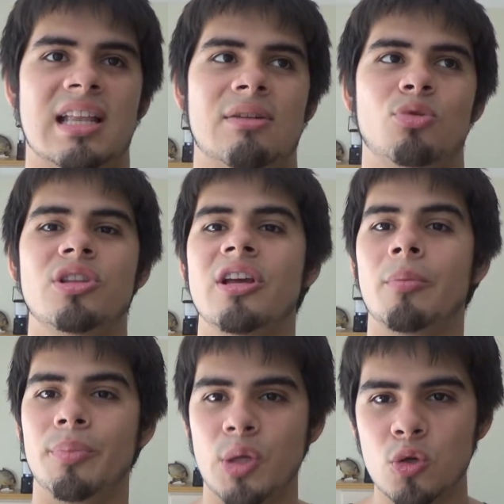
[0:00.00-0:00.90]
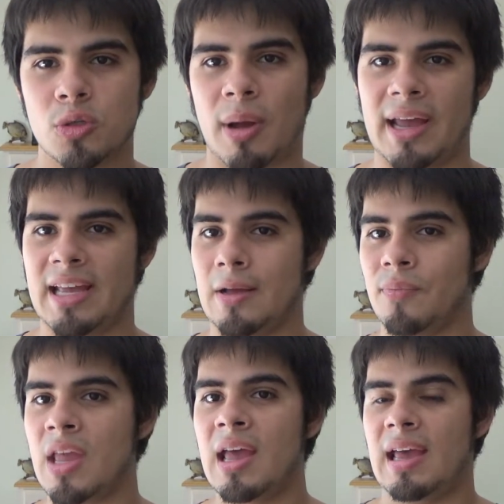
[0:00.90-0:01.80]
like really amused by him
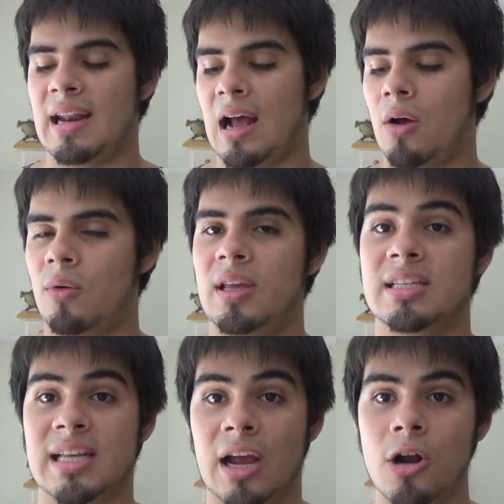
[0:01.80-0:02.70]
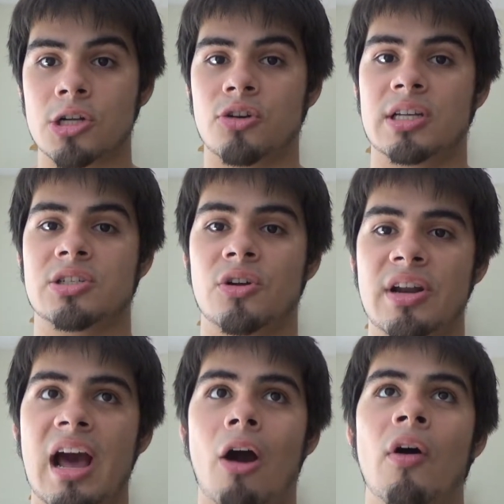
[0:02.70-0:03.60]
and how his character has
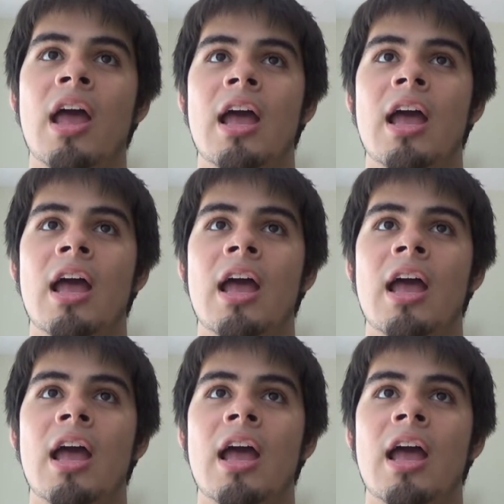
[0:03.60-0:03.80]
turned out.